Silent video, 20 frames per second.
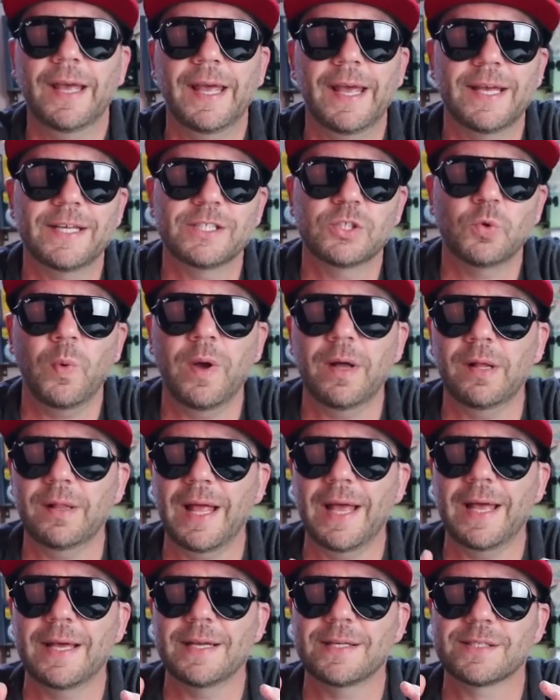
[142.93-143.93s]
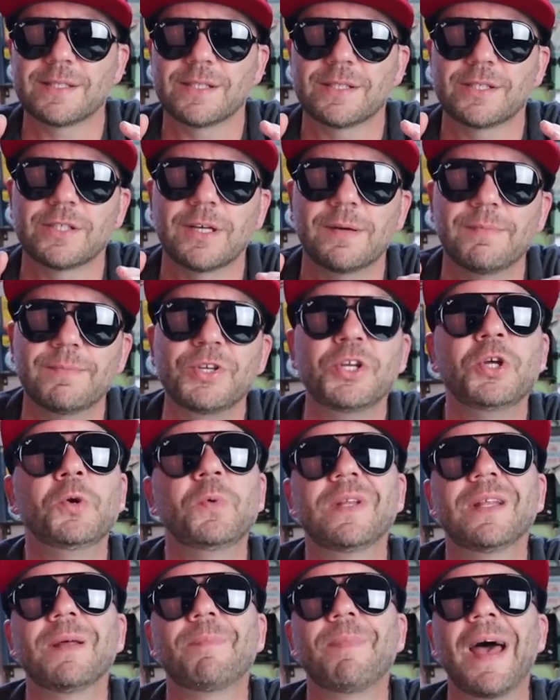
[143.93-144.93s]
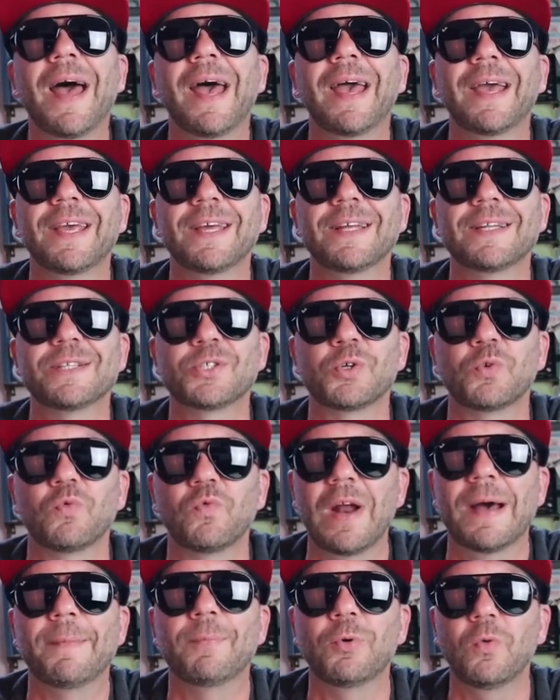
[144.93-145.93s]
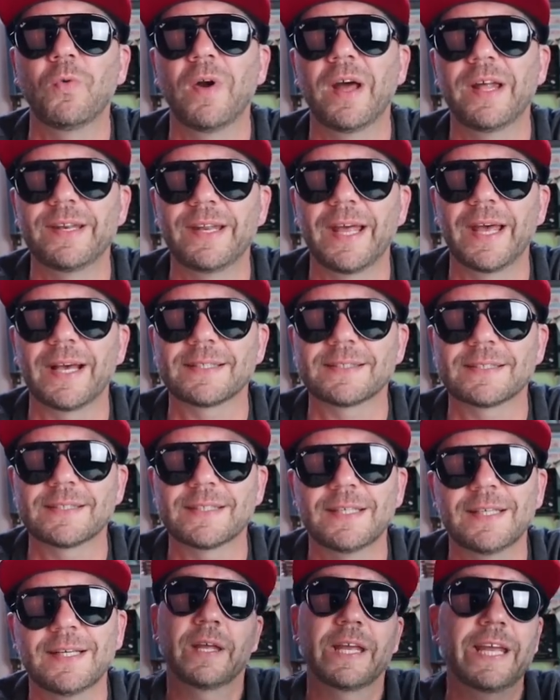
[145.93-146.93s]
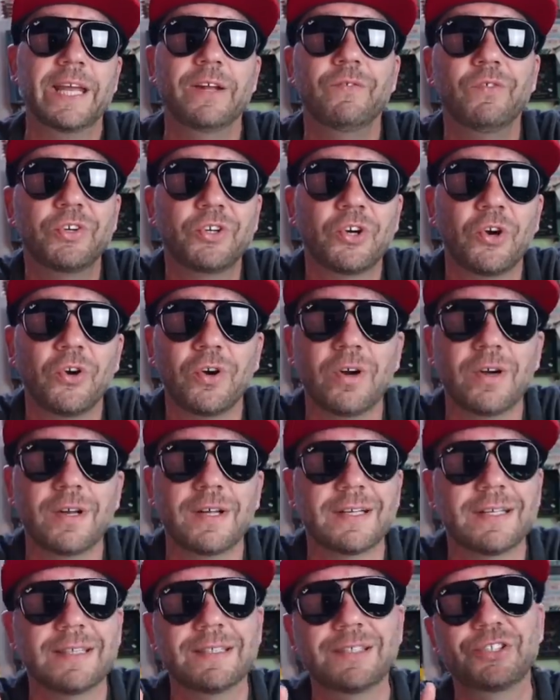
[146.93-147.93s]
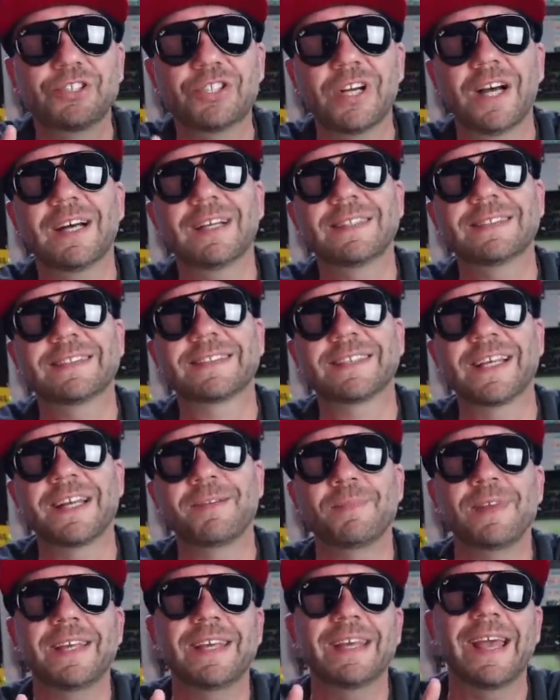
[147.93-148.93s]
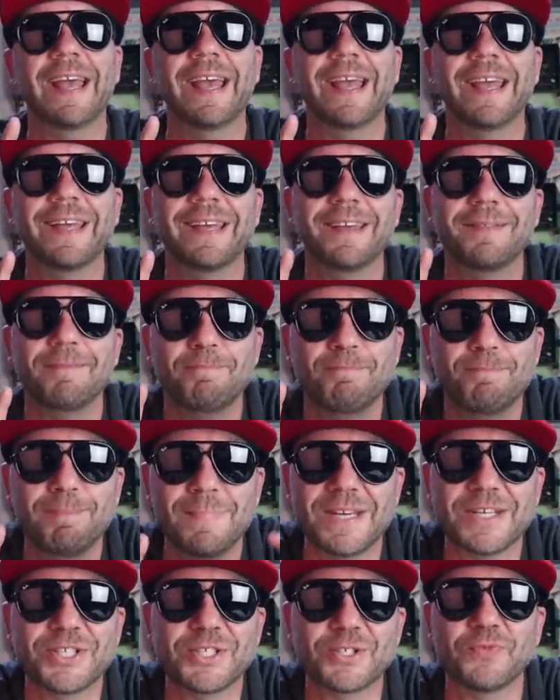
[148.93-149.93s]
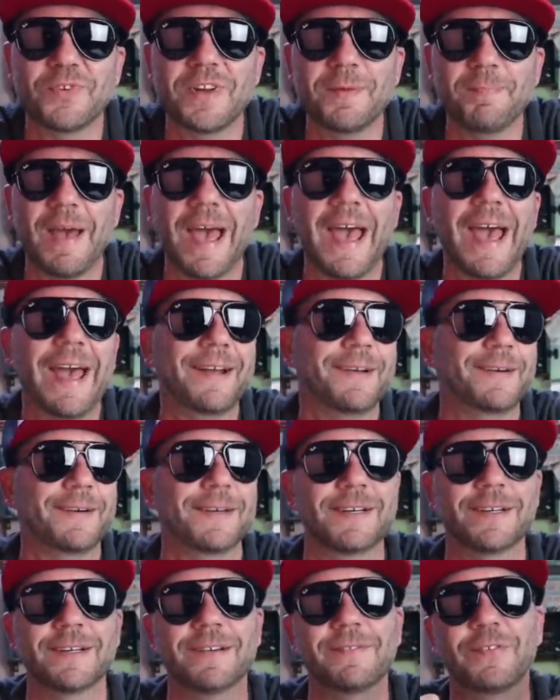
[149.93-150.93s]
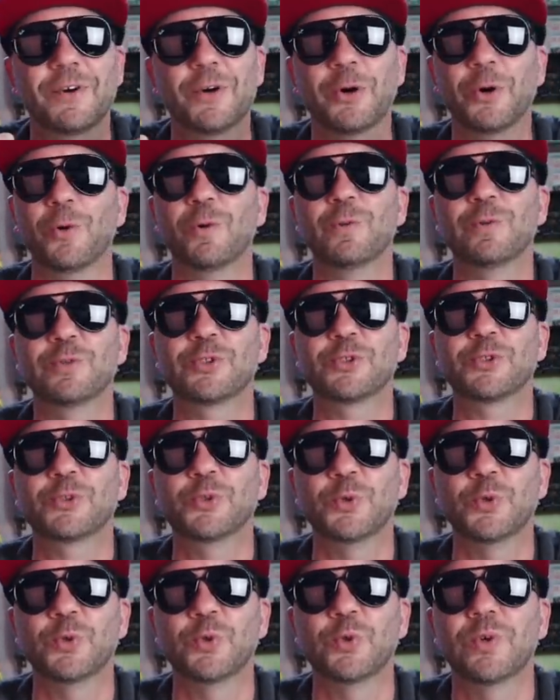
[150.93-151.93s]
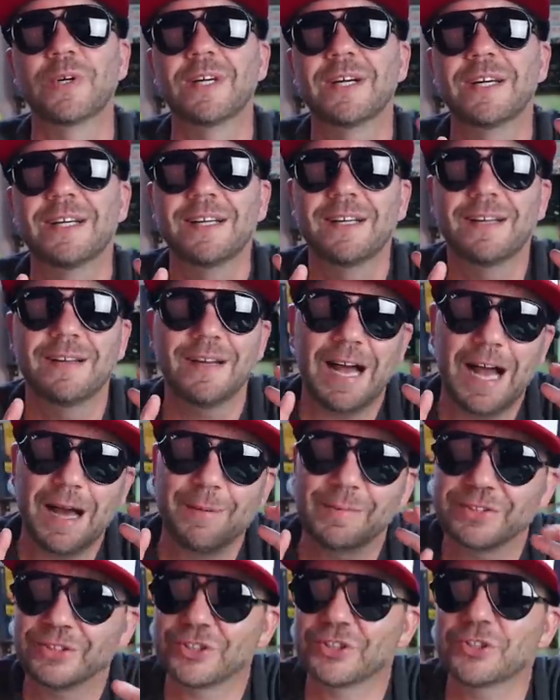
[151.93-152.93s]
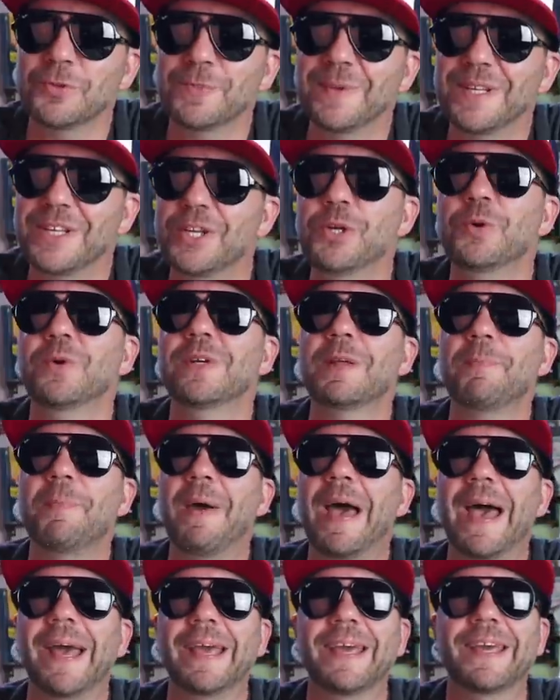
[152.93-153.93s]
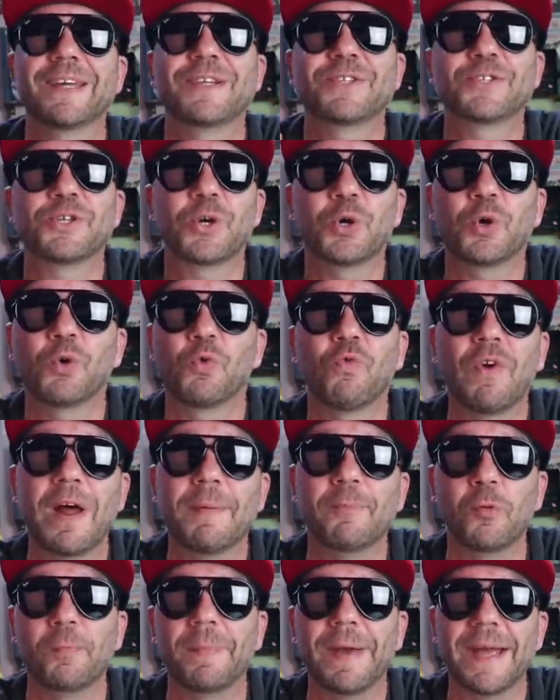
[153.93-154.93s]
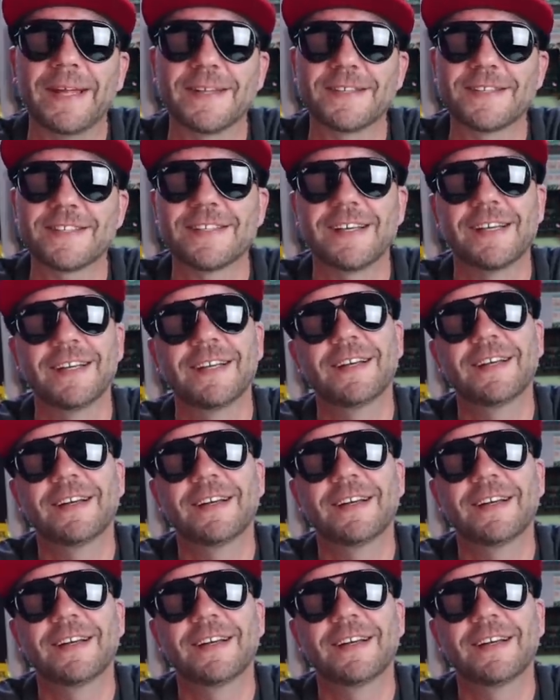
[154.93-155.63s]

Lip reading: as well as some new in the package Rebel Rednecks. In return, John sent me a mystery pack of old school, I'm assuming new in the package, Rebel baits.